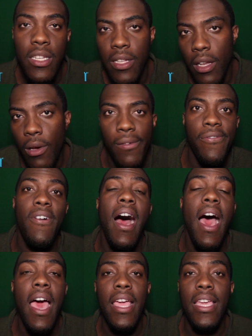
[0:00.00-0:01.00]
and then low
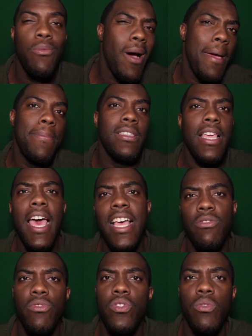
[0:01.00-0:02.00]
fine, he wiped his
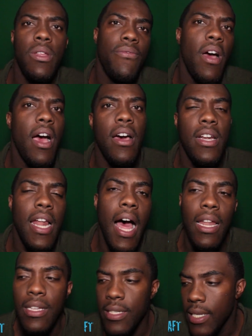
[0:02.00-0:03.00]
ass with
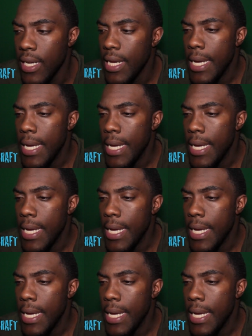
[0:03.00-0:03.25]
$2,500,